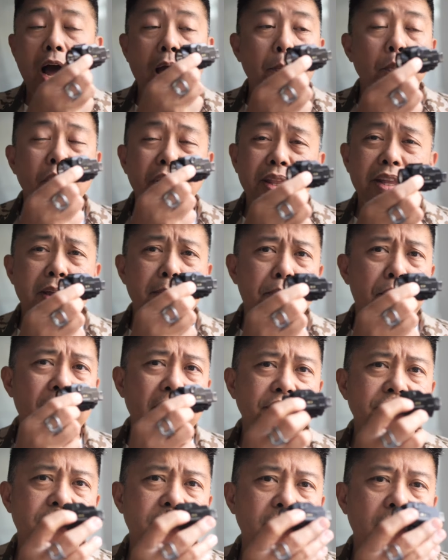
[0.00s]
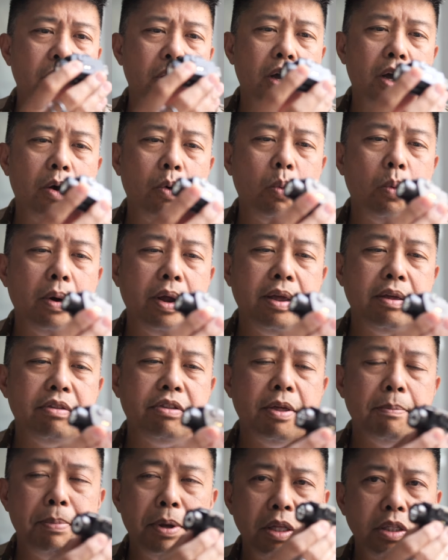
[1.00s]
I'm really impressed with
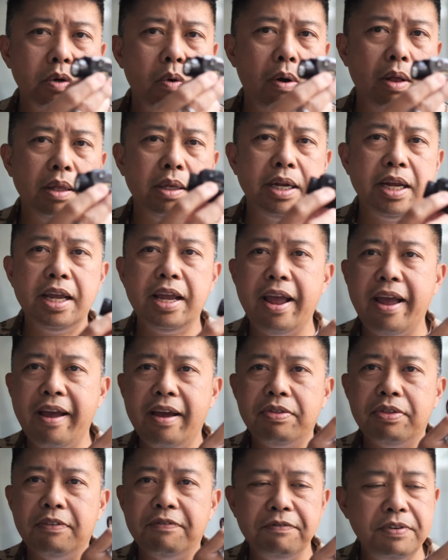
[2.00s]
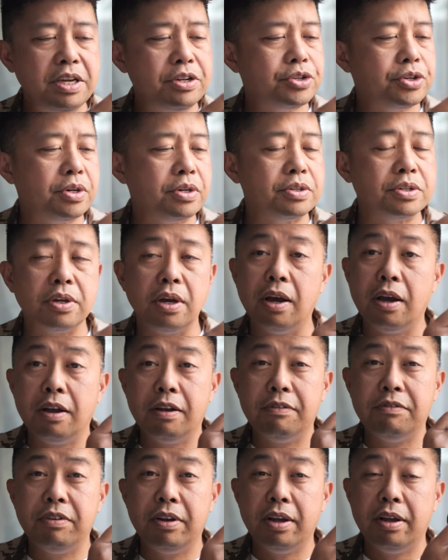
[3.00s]
the build quality and the features
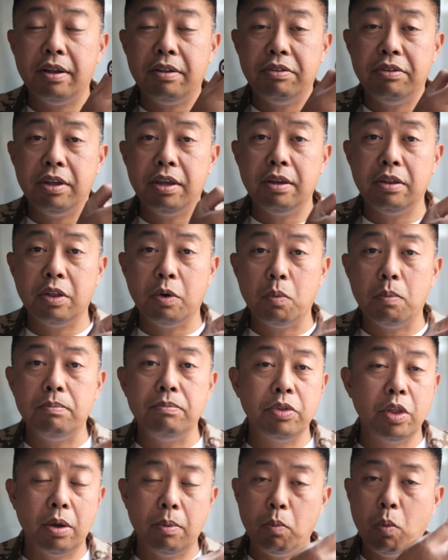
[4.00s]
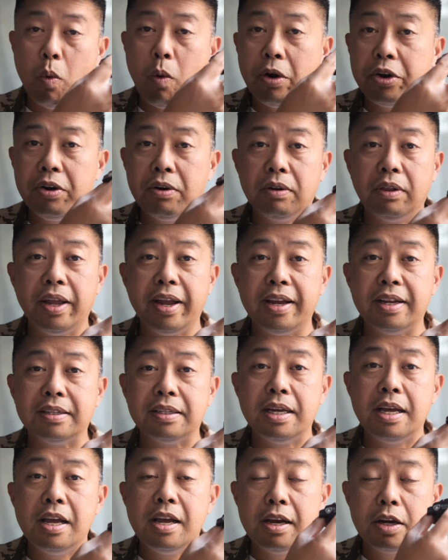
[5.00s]
of the Warriorland
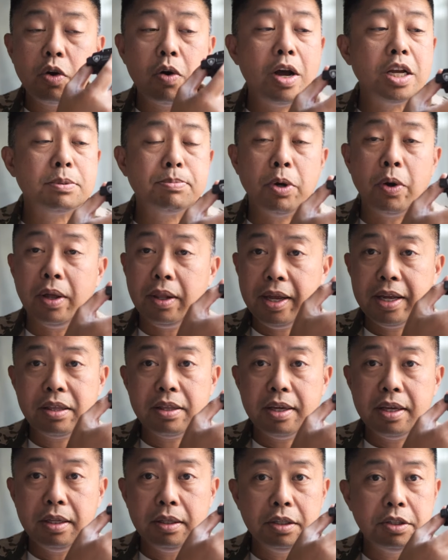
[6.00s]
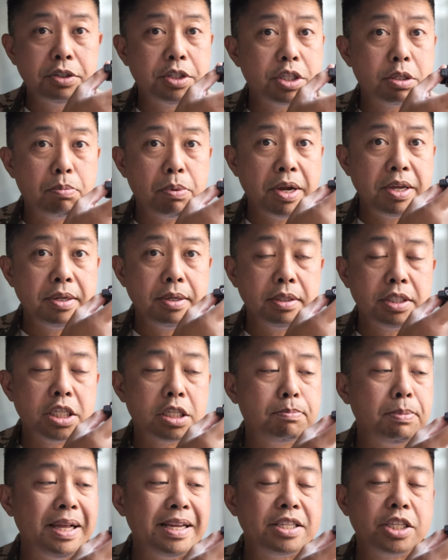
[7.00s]
Crossbow. I like that little
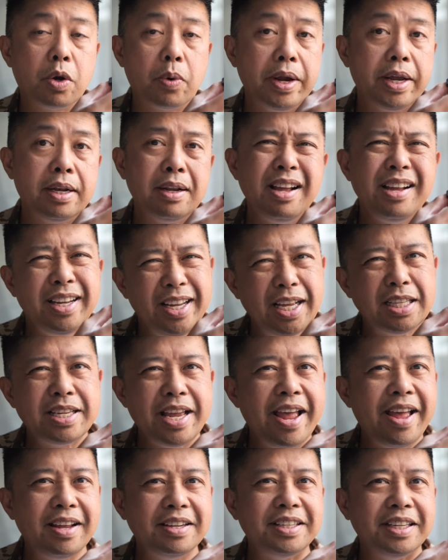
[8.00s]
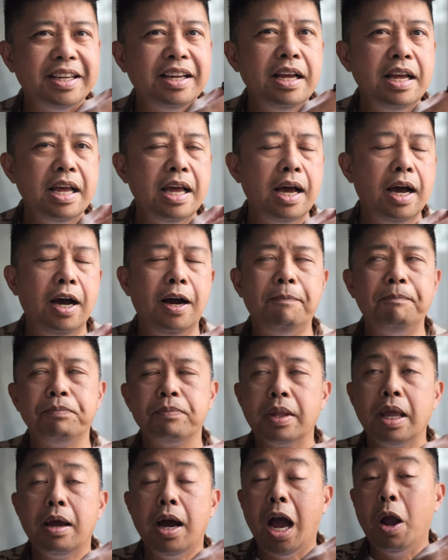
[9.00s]
display screen. It's handy.
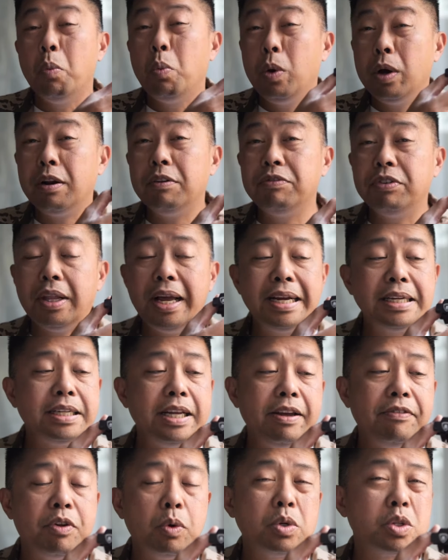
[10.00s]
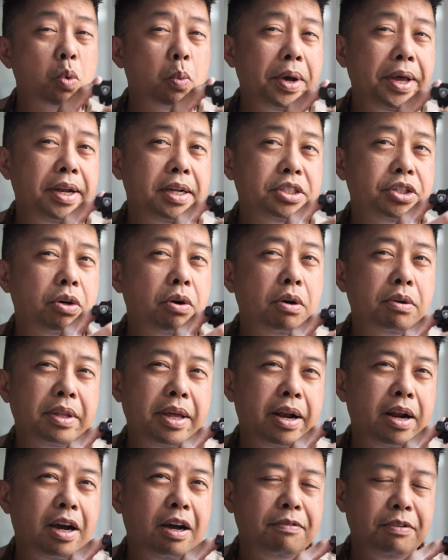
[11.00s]
I would have liked if there was a way to turn
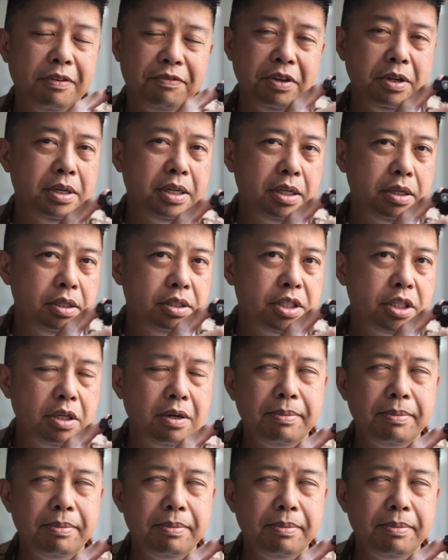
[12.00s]
that off if you needed to.